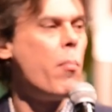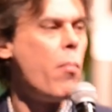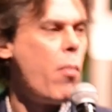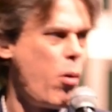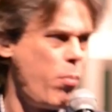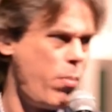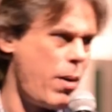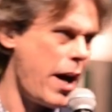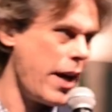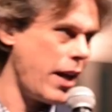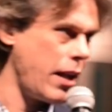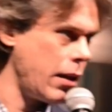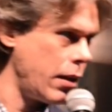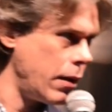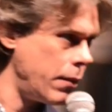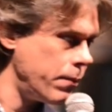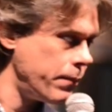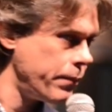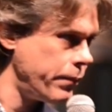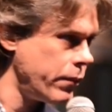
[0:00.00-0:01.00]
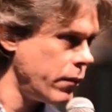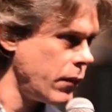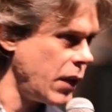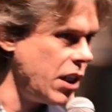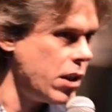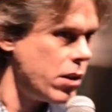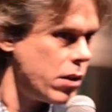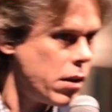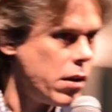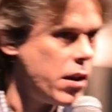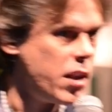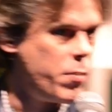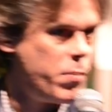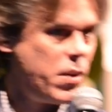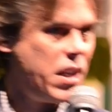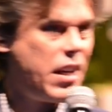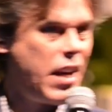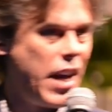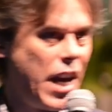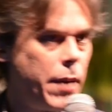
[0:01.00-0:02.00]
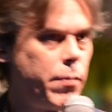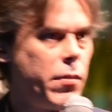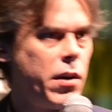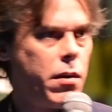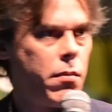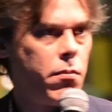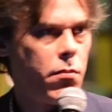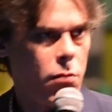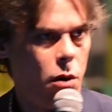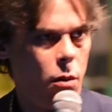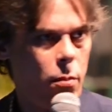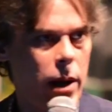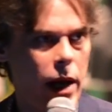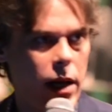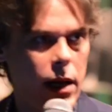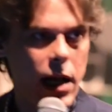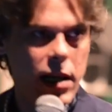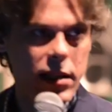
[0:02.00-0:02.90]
mobile. Internet became mobile,